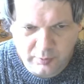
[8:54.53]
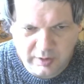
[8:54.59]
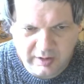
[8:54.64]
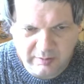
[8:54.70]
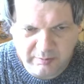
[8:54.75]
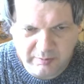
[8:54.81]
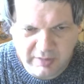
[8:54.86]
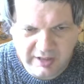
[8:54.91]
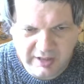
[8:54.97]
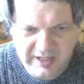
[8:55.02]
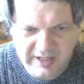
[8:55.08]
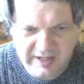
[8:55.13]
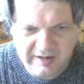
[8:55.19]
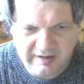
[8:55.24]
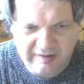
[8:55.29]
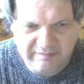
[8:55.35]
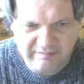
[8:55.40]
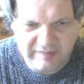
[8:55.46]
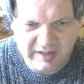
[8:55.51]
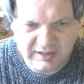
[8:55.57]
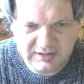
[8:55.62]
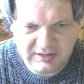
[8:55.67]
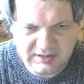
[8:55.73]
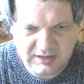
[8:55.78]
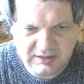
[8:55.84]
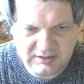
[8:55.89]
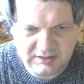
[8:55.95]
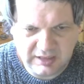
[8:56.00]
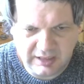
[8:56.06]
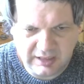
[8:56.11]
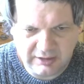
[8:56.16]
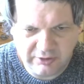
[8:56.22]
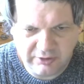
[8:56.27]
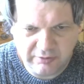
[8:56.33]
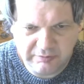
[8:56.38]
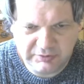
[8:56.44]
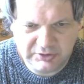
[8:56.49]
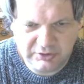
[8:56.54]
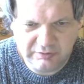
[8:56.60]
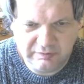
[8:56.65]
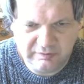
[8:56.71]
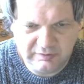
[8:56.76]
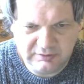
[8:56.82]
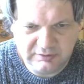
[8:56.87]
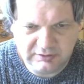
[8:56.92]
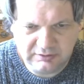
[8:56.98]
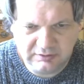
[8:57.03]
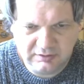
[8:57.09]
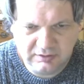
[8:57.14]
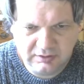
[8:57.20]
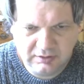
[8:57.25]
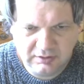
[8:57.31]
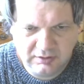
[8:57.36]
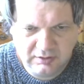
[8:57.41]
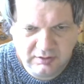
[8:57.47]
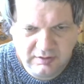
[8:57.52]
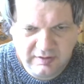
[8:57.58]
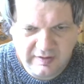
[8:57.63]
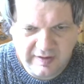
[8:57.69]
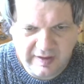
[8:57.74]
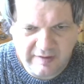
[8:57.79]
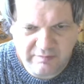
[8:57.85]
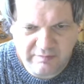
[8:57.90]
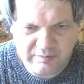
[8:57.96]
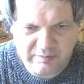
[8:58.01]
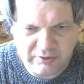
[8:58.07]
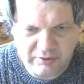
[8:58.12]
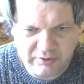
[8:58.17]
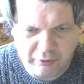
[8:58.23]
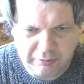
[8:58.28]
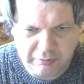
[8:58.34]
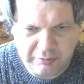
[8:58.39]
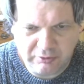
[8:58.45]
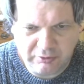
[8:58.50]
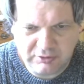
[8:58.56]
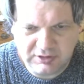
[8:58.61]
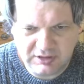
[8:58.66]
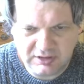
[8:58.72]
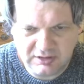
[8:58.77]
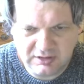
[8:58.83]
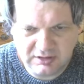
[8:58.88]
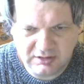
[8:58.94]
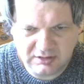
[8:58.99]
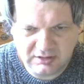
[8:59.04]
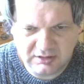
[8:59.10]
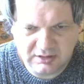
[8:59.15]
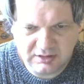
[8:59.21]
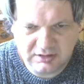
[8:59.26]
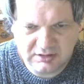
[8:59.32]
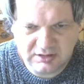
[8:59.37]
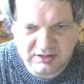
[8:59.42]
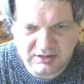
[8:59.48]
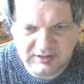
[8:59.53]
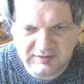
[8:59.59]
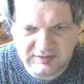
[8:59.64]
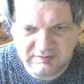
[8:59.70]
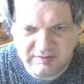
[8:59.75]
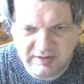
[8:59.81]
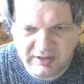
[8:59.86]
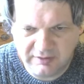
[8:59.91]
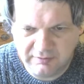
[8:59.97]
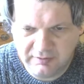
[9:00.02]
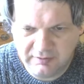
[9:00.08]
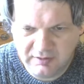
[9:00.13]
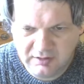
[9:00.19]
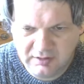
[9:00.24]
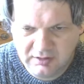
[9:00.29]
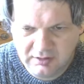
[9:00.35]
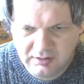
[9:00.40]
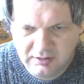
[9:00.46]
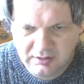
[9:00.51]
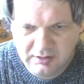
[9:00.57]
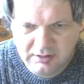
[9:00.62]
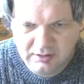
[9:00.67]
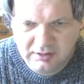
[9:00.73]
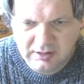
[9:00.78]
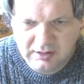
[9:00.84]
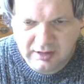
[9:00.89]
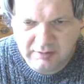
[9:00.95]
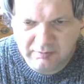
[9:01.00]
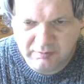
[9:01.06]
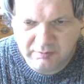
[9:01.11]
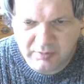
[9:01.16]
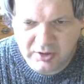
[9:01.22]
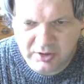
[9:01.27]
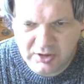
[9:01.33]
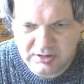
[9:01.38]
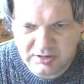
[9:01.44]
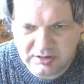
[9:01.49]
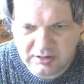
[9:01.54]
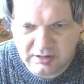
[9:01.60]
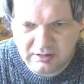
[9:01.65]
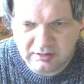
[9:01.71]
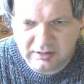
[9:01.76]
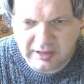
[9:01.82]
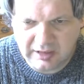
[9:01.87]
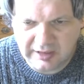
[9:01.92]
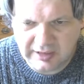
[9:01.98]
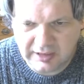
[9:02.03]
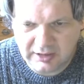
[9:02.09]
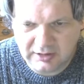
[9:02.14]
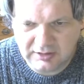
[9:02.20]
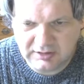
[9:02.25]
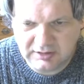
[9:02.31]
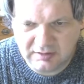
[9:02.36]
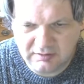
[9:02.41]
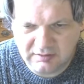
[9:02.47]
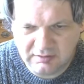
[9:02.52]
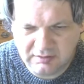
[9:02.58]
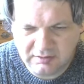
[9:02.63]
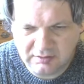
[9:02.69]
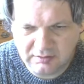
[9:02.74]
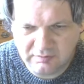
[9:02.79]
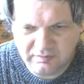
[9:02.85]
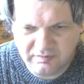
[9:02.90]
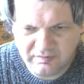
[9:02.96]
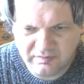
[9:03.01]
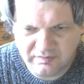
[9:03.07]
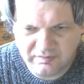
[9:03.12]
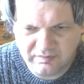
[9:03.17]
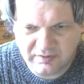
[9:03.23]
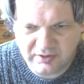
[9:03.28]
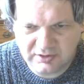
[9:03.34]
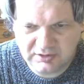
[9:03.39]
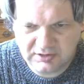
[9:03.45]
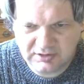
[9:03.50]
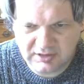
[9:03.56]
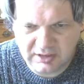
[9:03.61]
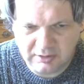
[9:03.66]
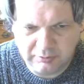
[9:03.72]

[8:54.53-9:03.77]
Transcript: when many inventors and consumers have been reported since then. In most accounts, Fox